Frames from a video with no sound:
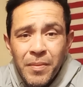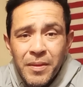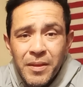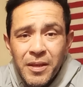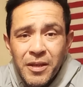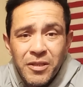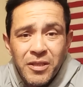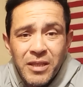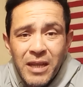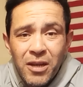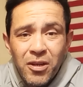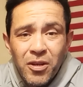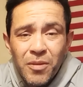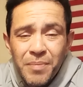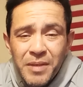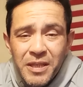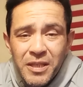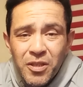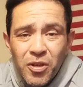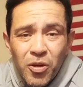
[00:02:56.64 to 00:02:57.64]
there's not going to
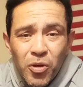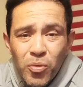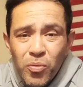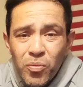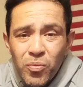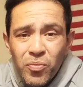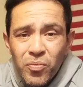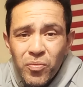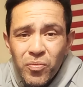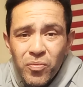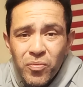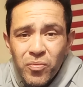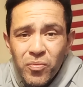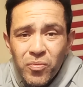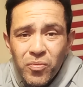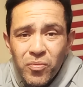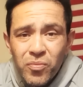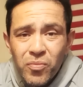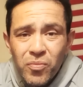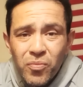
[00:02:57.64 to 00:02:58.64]
be no
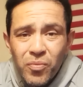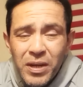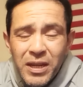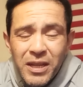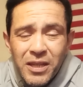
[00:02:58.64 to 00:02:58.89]
way